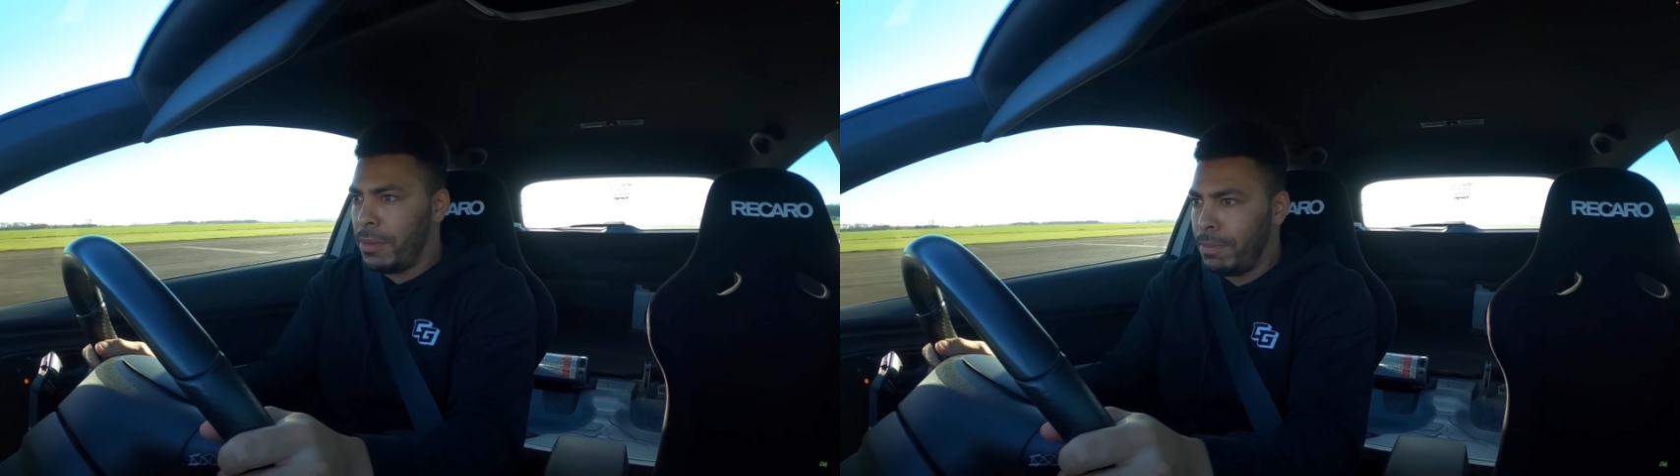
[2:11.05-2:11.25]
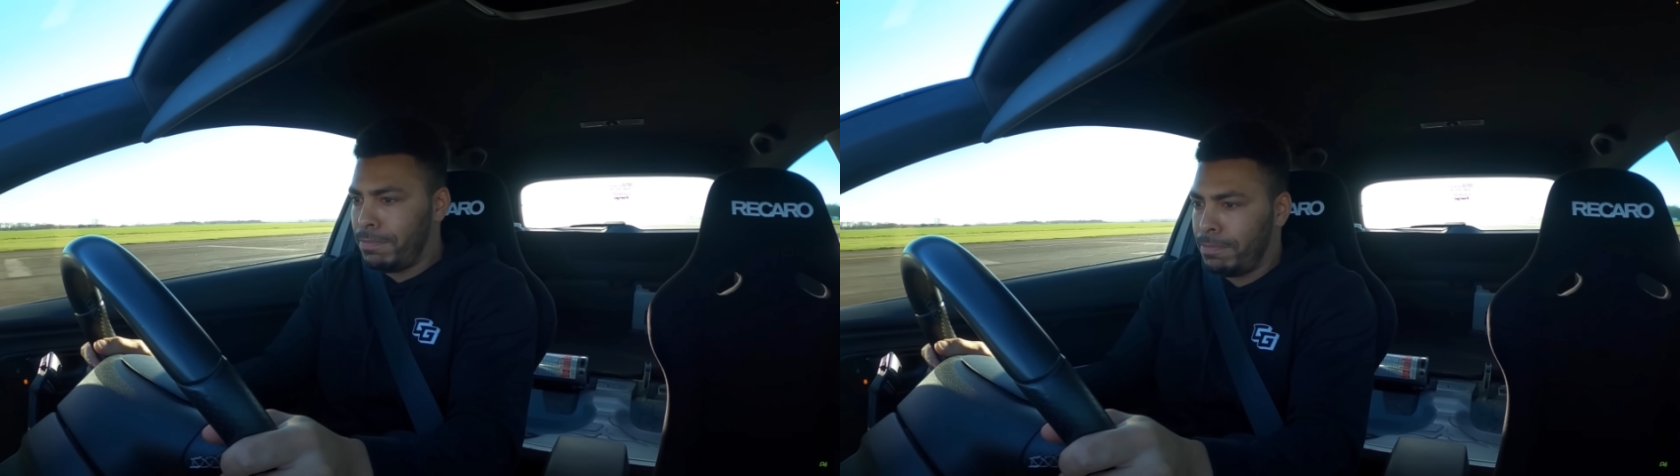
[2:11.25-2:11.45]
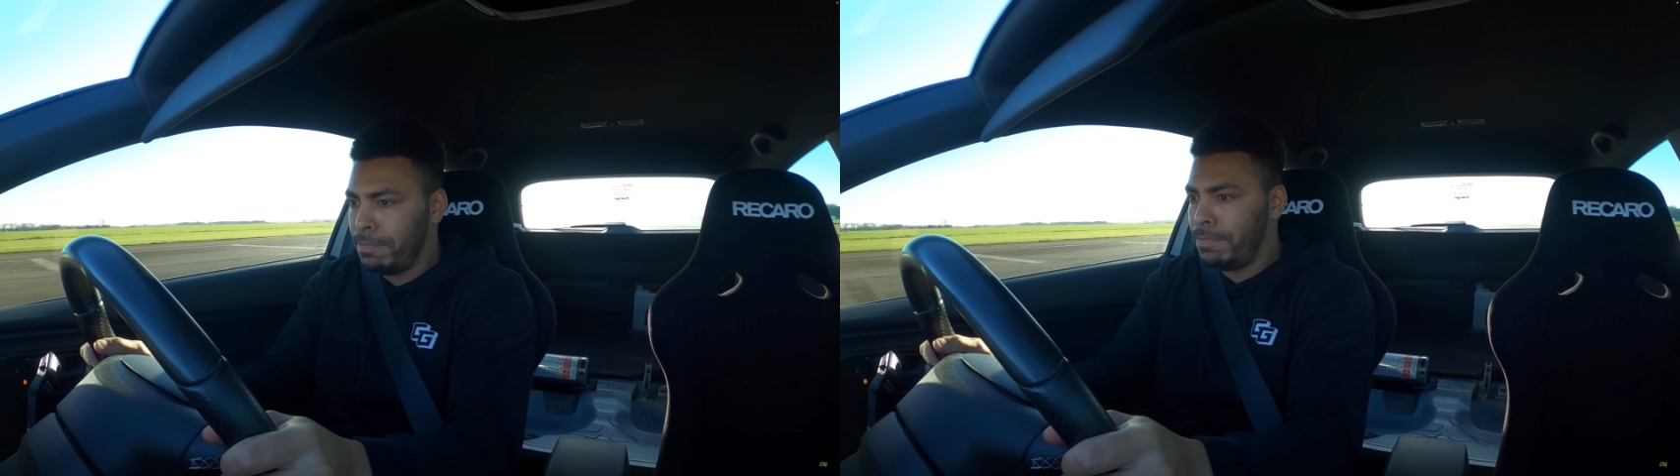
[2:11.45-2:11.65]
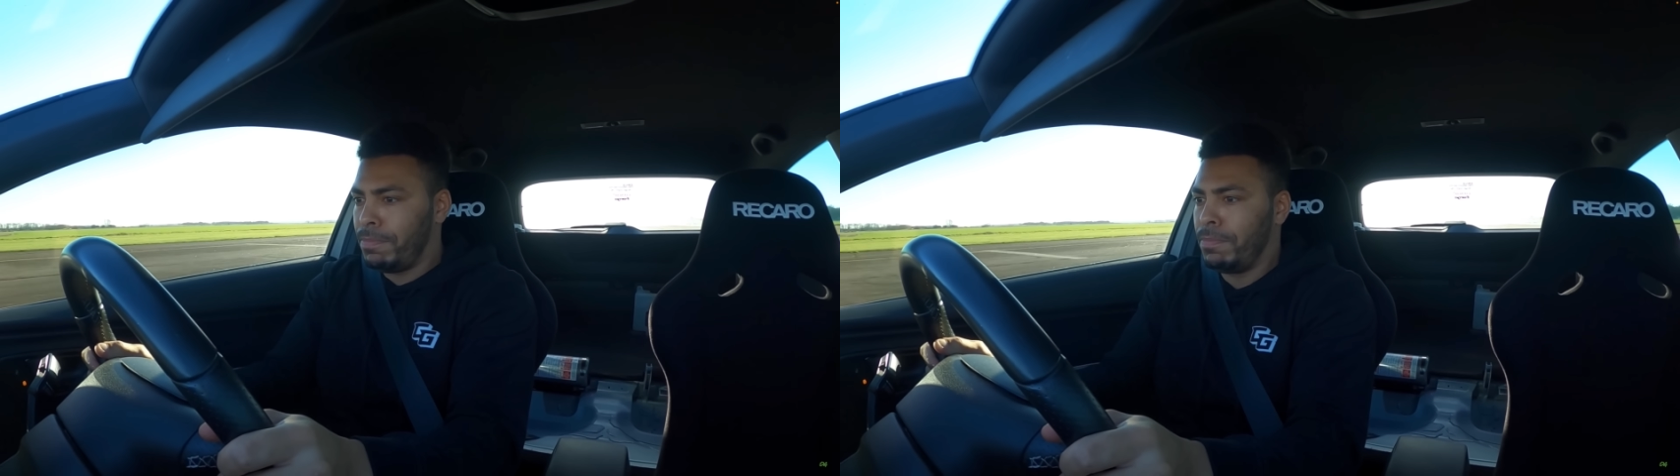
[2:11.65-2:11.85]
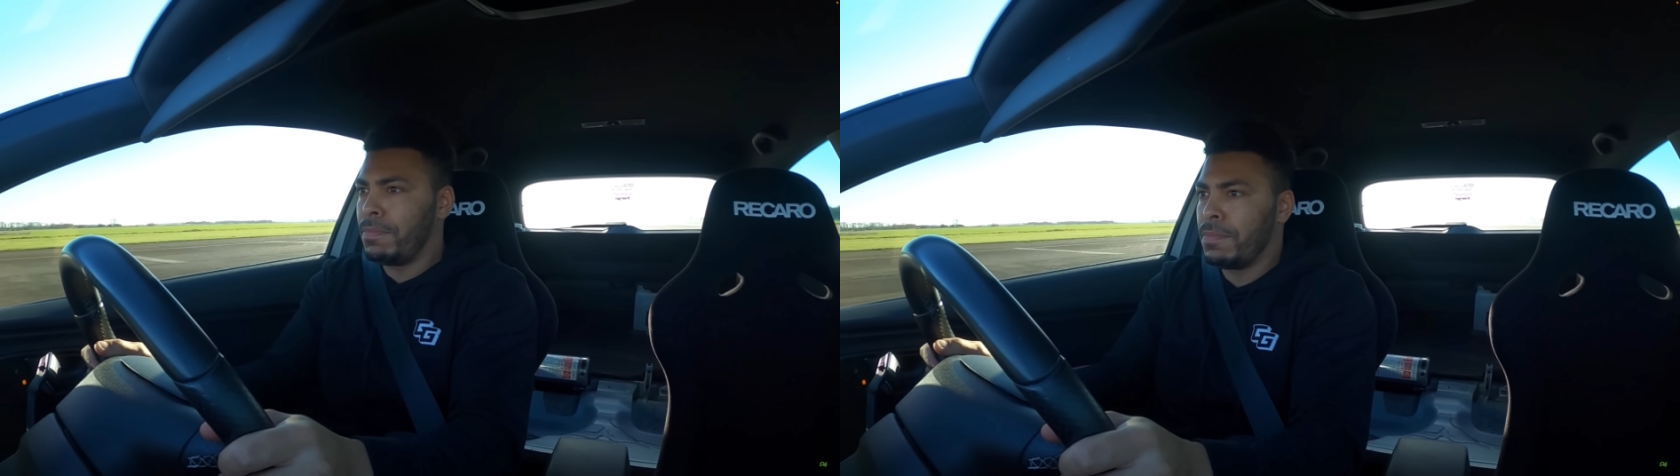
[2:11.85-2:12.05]
III
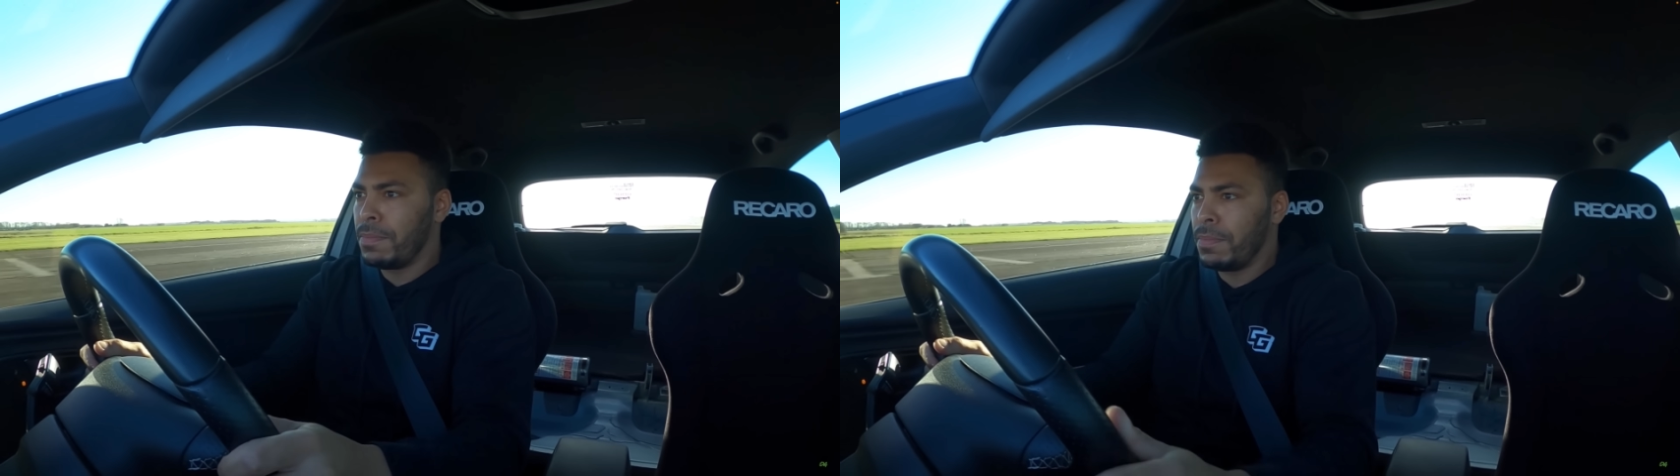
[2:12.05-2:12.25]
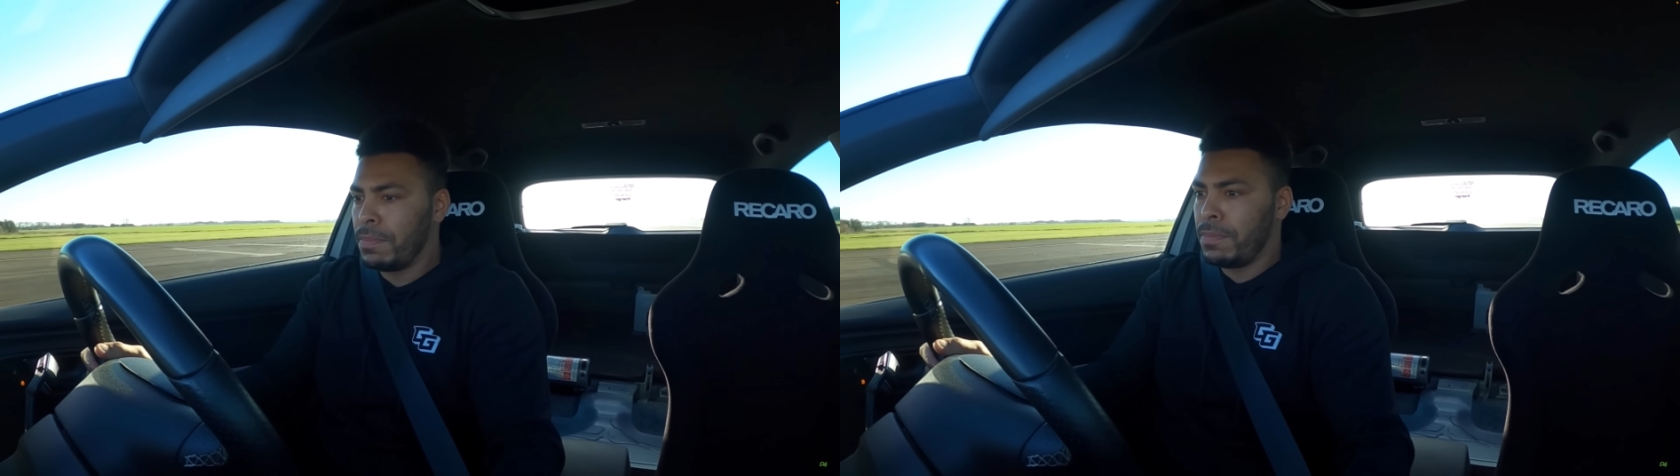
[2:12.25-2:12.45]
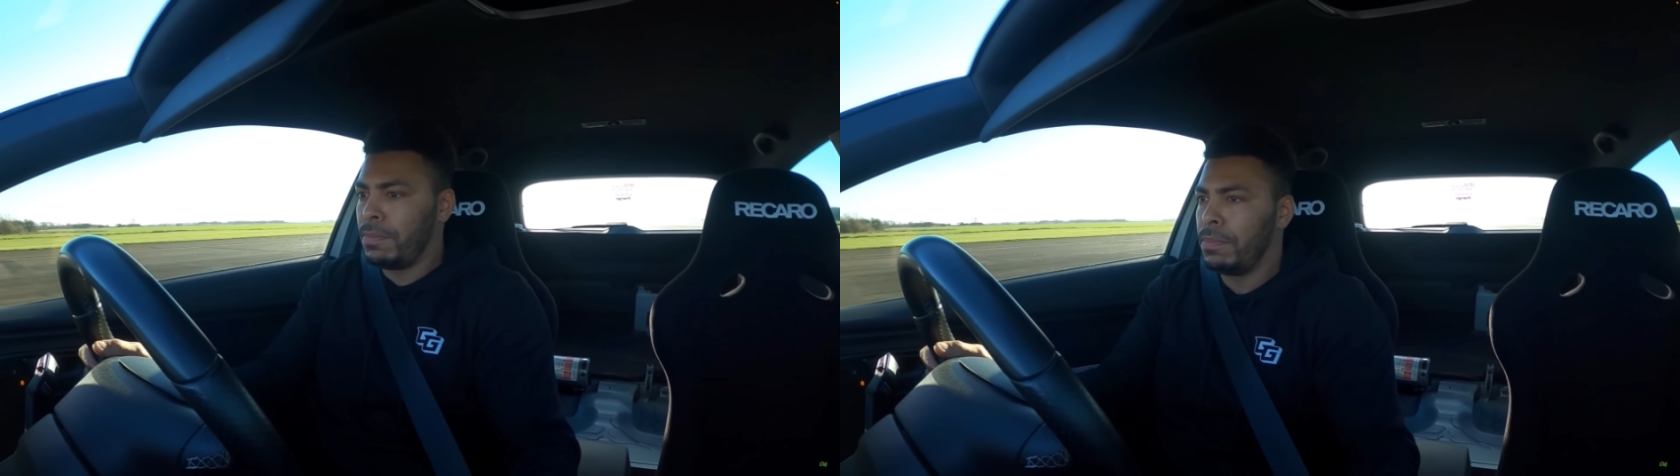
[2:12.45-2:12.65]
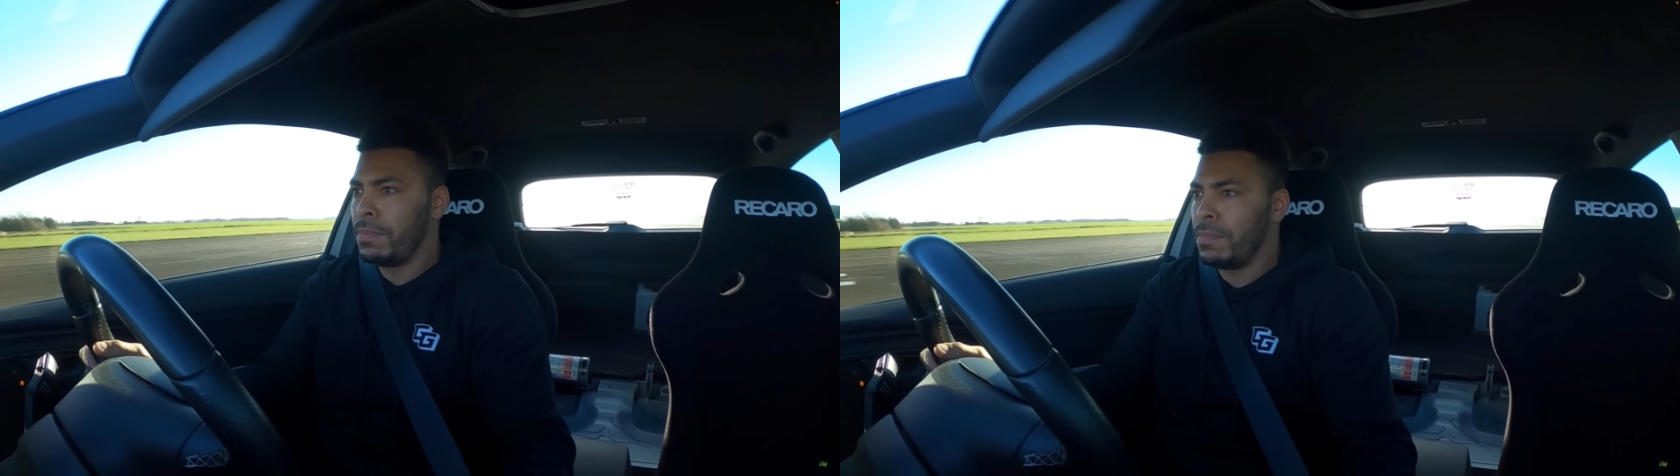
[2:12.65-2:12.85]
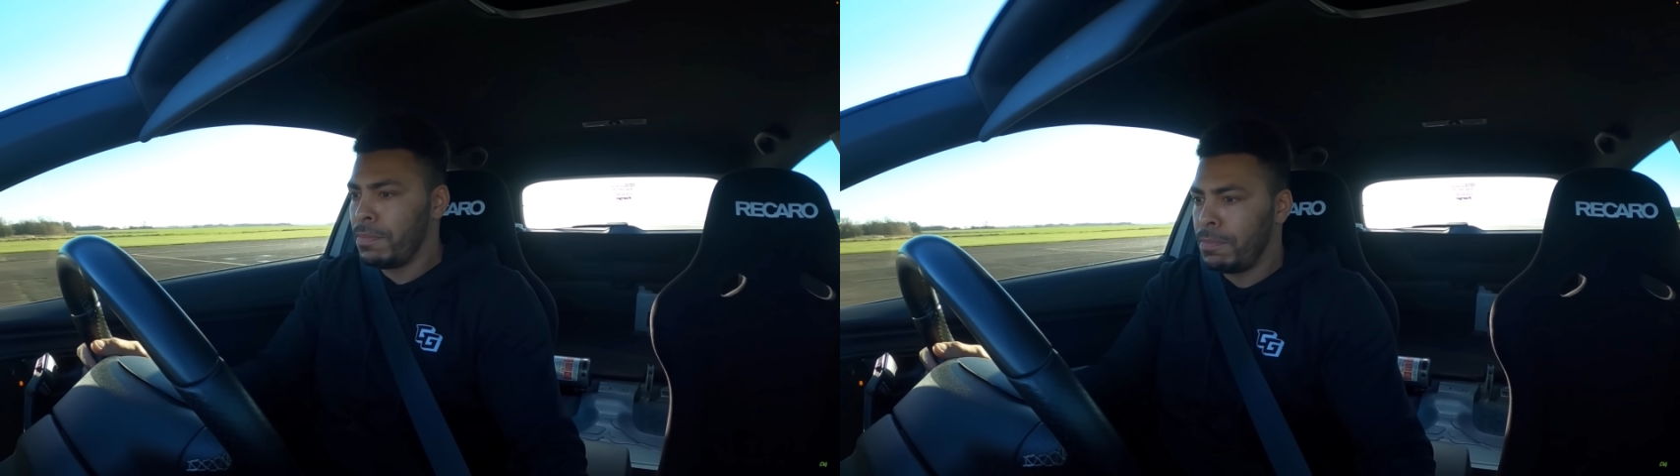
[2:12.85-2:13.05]
manual Seat Leon
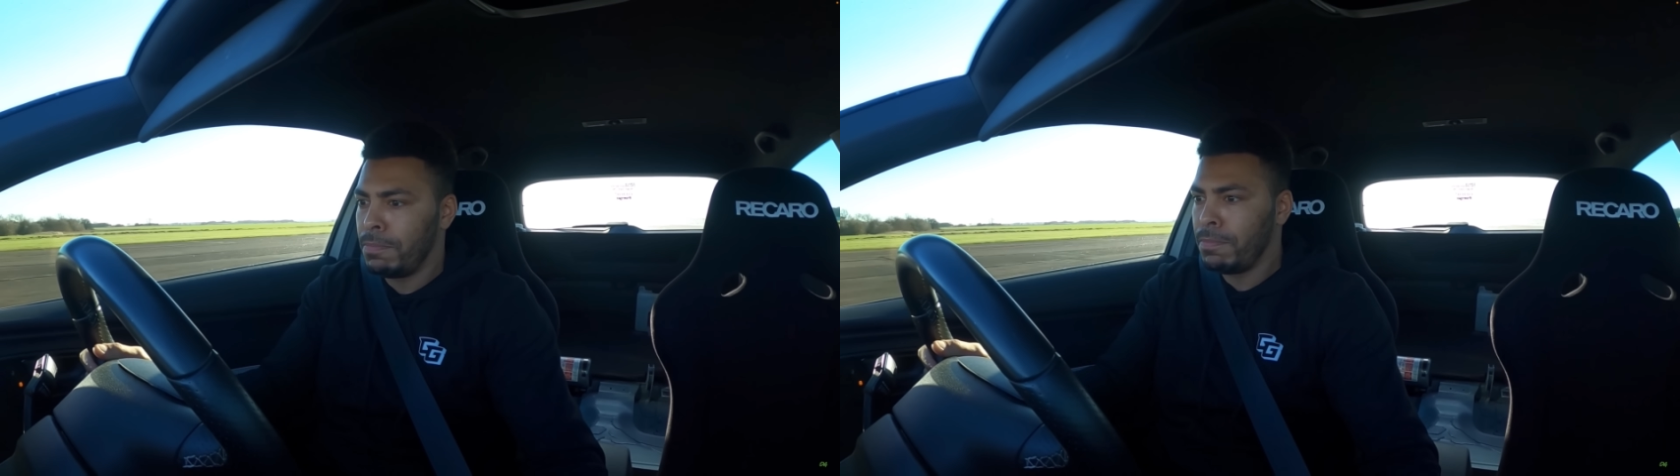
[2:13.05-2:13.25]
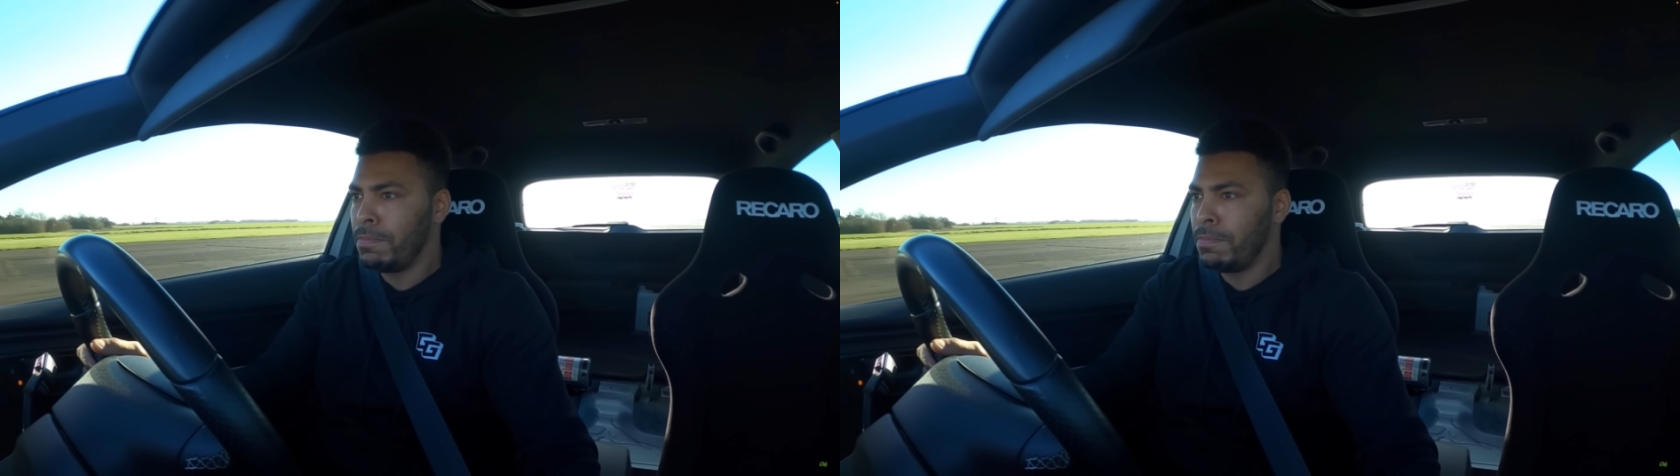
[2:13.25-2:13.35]
Cupra,